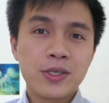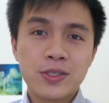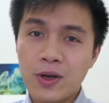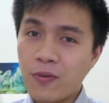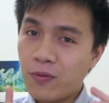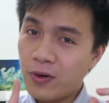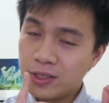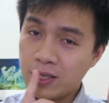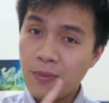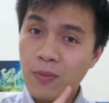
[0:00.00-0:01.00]
So for
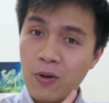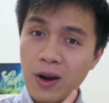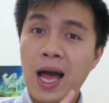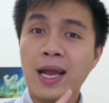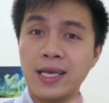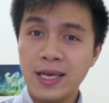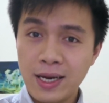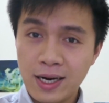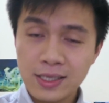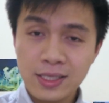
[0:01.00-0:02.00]
example, like
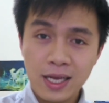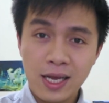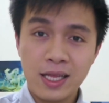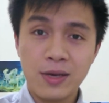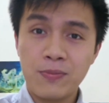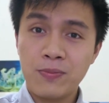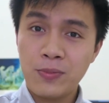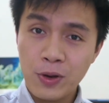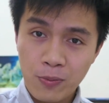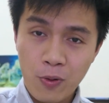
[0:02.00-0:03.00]
here is the
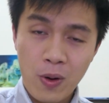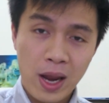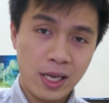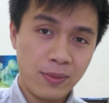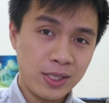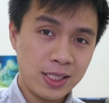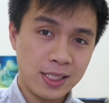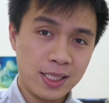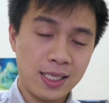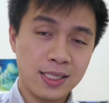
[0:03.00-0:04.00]
people and the
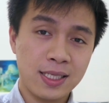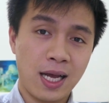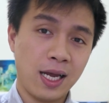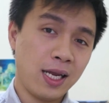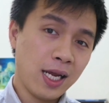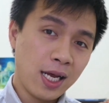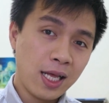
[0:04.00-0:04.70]
business inside.